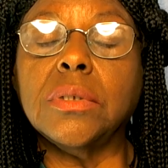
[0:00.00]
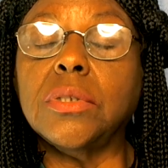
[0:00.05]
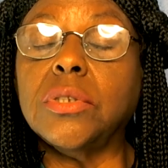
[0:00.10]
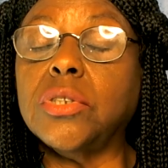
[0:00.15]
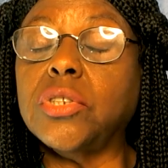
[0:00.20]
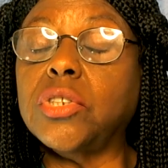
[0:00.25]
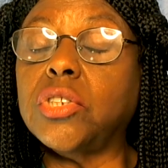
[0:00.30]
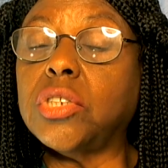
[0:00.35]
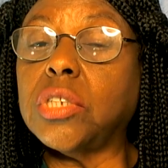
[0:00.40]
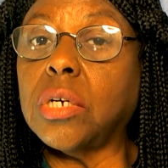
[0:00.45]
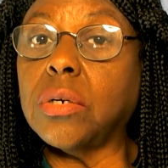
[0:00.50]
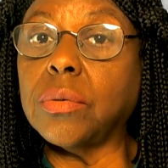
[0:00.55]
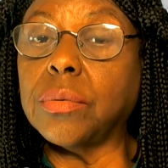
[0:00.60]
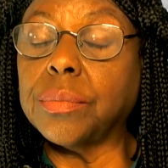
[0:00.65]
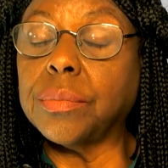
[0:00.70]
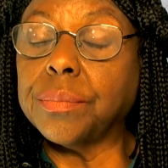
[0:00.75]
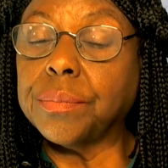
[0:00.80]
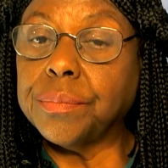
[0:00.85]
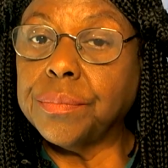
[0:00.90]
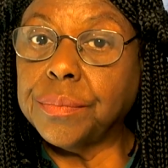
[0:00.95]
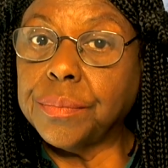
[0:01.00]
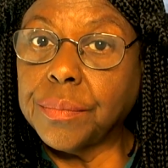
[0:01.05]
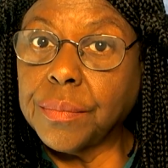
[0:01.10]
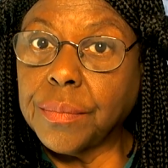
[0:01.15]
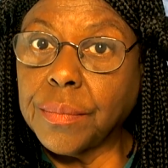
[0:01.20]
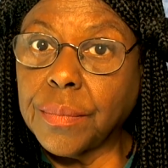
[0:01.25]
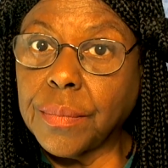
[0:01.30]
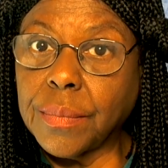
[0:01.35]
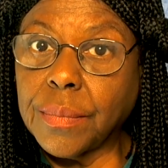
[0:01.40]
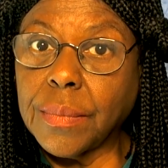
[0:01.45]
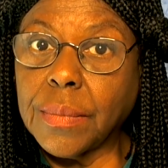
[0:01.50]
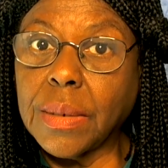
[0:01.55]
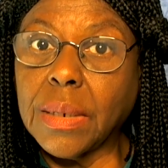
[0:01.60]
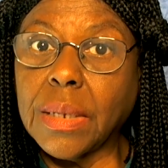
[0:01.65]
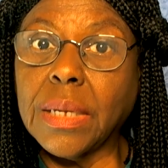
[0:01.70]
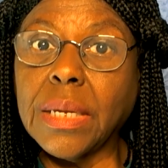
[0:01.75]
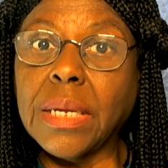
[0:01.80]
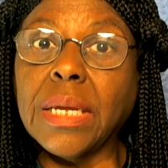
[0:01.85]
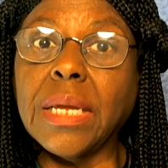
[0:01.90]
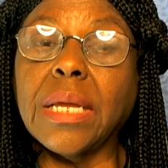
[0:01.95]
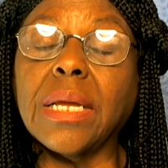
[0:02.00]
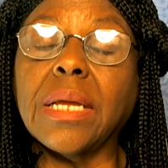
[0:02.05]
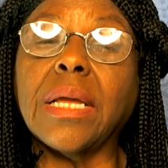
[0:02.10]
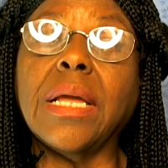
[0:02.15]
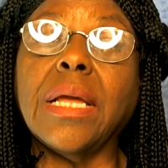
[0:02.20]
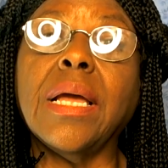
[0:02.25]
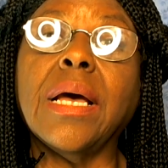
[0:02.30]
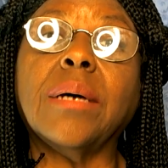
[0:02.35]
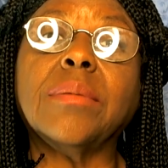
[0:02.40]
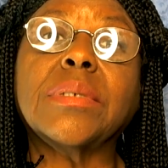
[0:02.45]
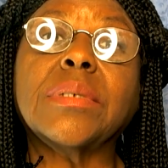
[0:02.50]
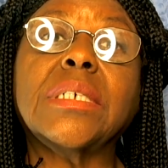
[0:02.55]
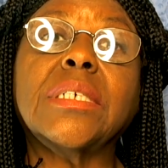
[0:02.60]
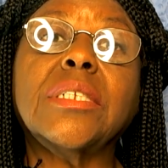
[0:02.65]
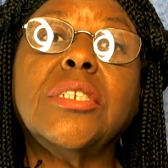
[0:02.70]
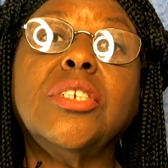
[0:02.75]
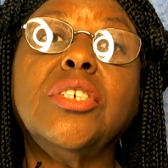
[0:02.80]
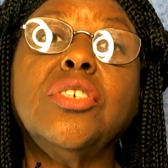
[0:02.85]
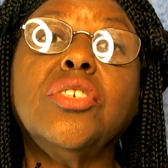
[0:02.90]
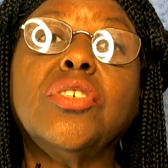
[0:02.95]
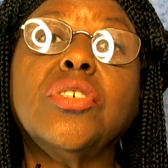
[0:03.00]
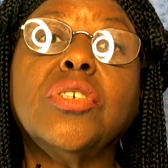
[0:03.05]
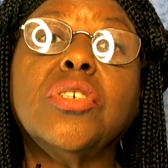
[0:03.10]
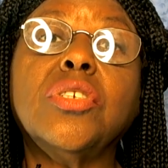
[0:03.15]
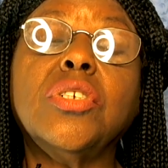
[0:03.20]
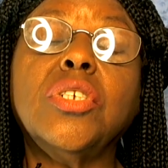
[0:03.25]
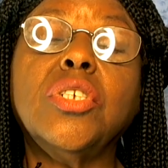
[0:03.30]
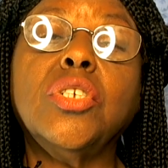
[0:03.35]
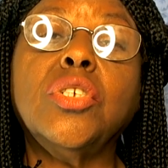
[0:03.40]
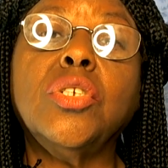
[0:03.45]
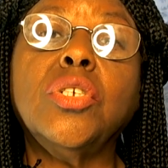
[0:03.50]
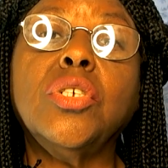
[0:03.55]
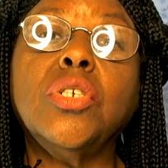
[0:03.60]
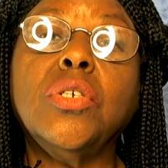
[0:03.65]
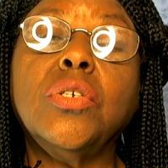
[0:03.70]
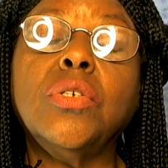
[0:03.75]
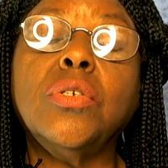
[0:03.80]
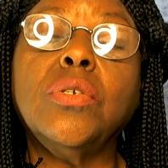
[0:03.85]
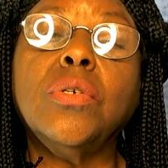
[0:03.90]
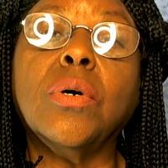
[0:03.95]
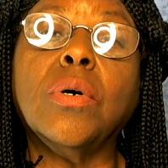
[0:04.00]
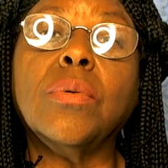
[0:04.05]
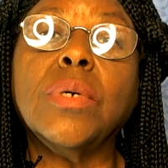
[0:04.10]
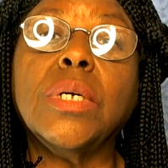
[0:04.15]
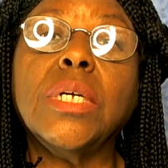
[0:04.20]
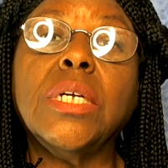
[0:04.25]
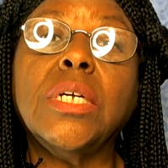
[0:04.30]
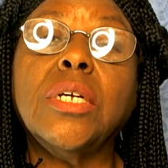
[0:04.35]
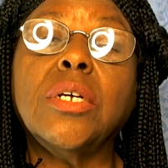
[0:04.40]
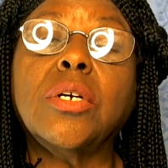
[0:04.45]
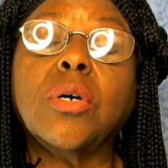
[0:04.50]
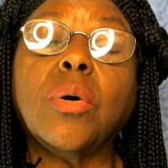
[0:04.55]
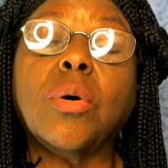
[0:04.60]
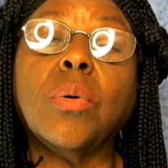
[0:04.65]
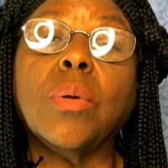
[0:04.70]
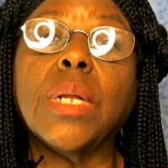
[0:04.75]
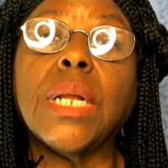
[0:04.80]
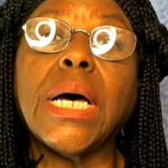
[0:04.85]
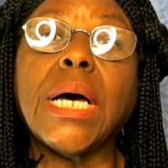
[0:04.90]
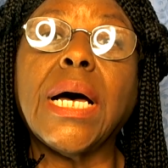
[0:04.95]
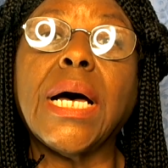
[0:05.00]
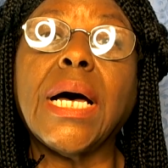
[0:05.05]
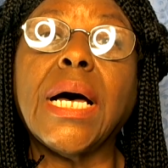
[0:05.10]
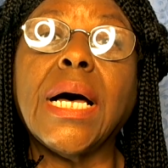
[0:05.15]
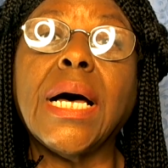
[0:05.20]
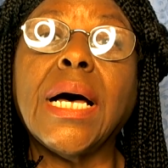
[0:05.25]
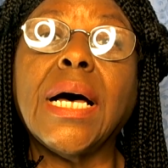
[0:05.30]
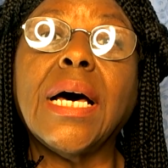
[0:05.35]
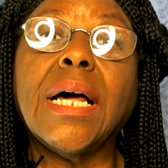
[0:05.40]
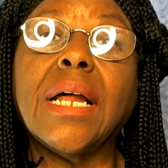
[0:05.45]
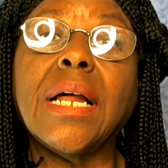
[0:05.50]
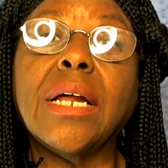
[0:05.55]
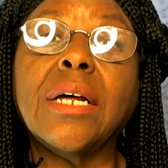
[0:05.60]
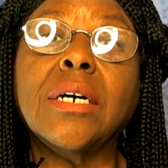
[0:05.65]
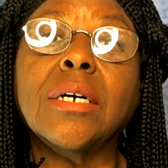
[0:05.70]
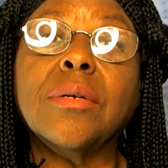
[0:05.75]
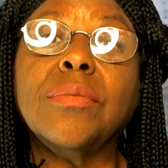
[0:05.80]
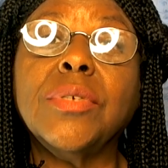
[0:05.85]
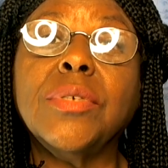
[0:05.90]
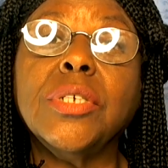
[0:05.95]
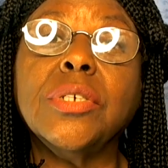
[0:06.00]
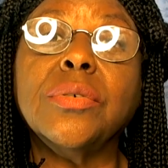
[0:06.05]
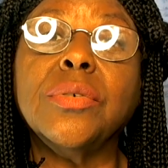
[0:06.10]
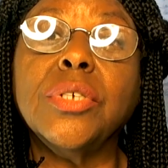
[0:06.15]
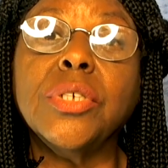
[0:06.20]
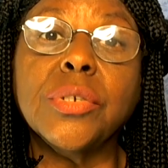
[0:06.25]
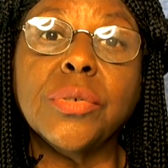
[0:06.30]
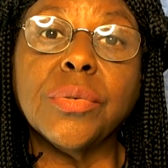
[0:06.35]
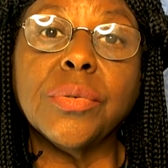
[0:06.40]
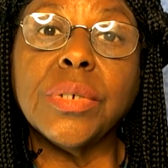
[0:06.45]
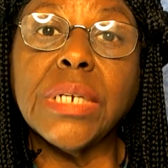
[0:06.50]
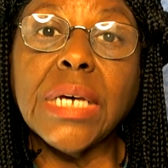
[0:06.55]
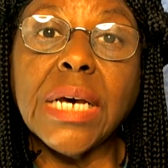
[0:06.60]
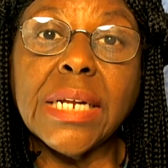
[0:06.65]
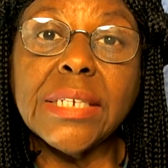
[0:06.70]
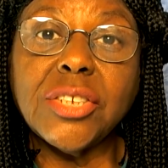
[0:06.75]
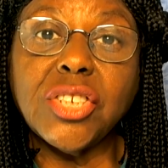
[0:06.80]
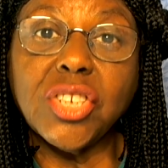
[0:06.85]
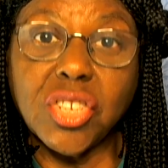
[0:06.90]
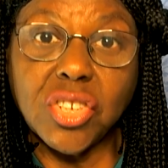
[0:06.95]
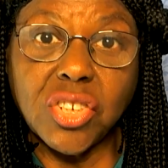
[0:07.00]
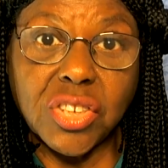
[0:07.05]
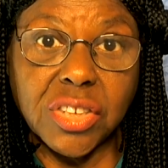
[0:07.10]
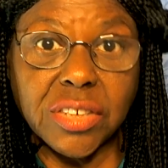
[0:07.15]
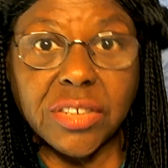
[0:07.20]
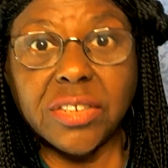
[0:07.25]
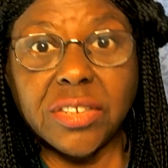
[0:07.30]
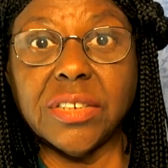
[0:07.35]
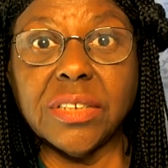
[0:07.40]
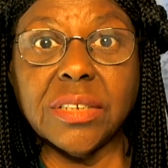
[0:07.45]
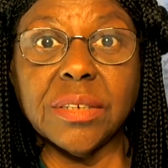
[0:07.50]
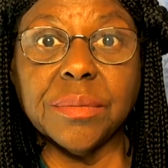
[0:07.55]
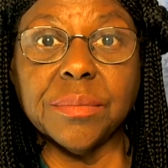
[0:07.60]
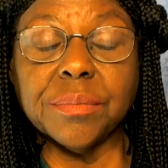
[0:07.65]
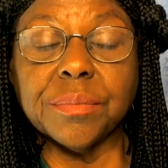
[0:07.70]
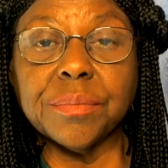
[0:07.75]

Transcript: So it helps cleanse your E. coli out of your urine, out your system,